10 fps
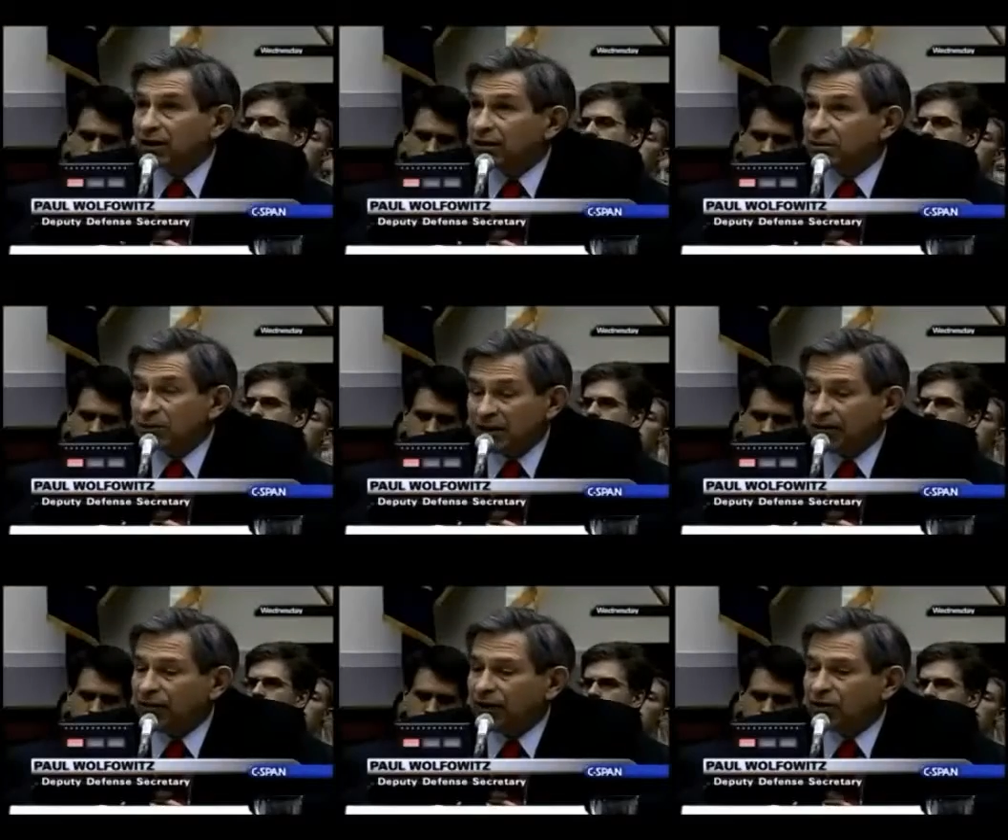But on the
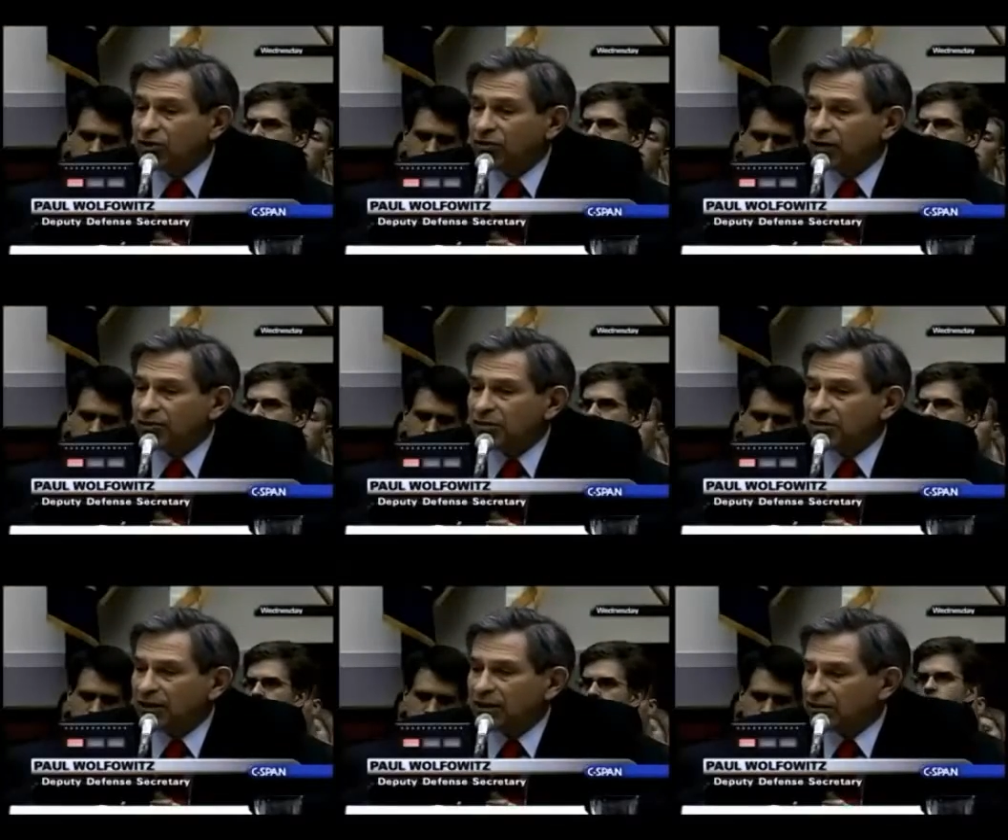specific issue of
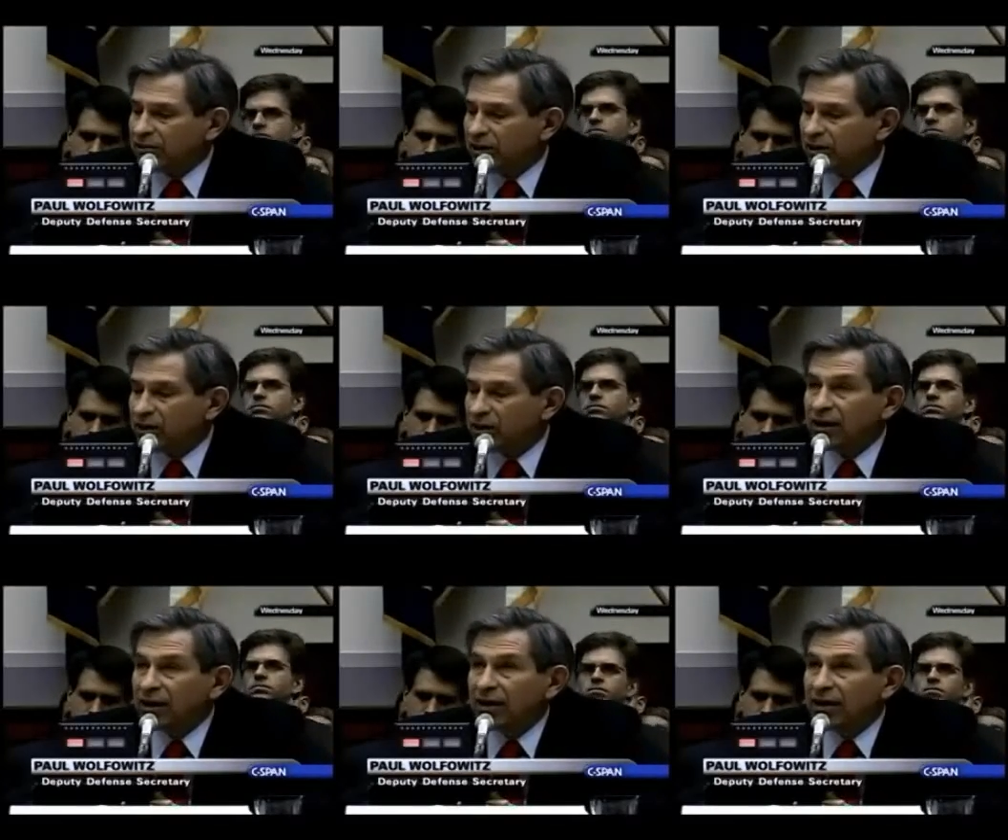weapons of mass
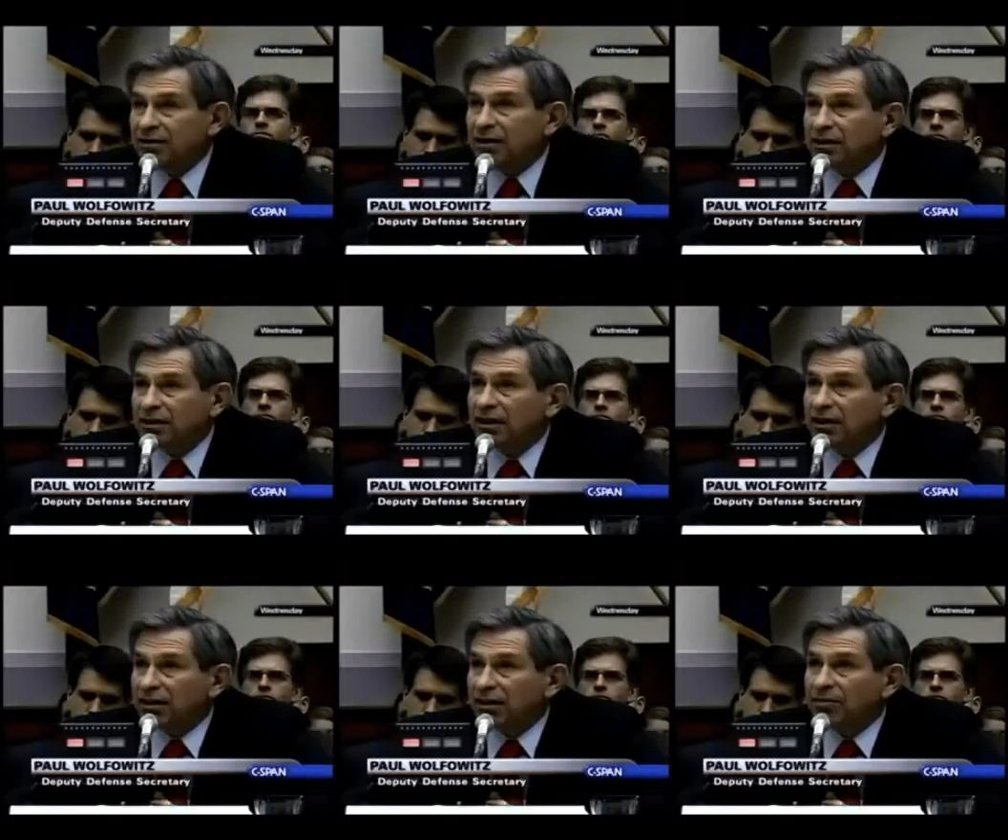destruction, it's going to
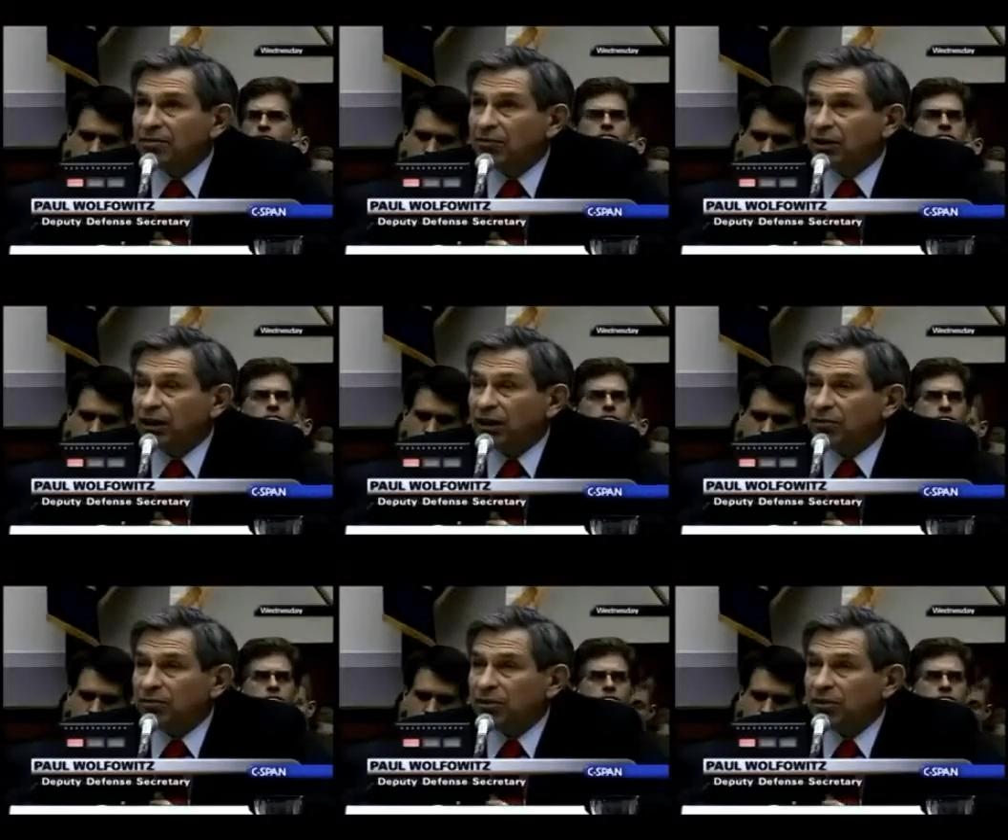take time, and we're going
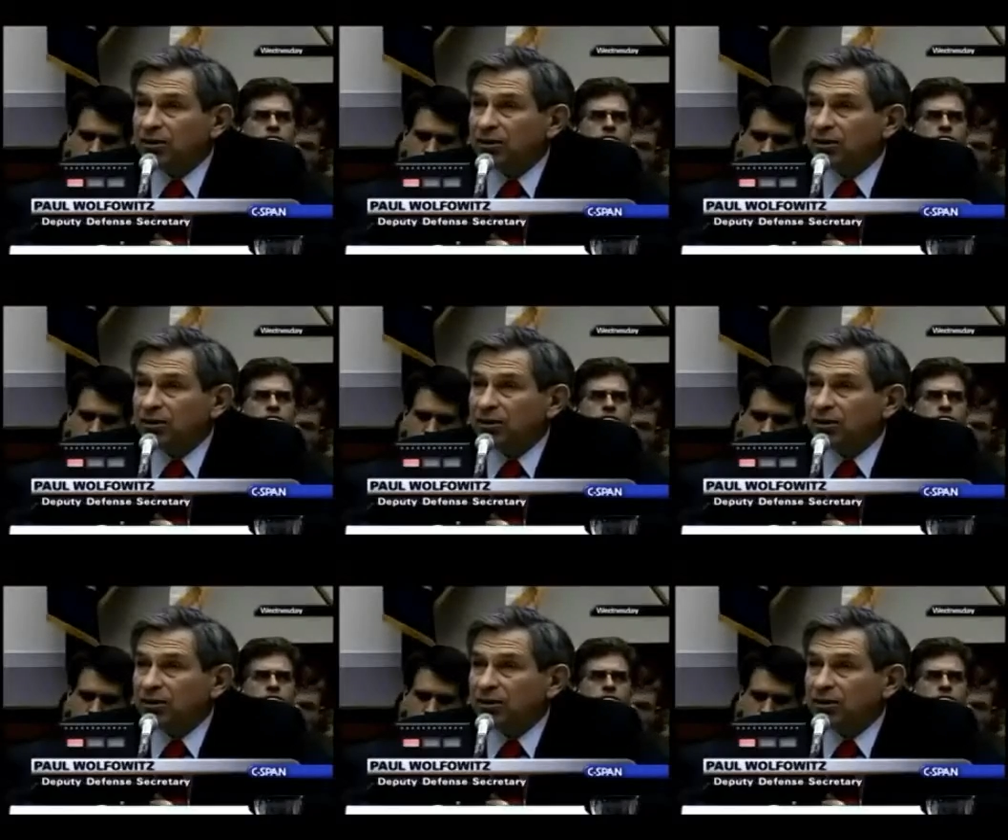to have to be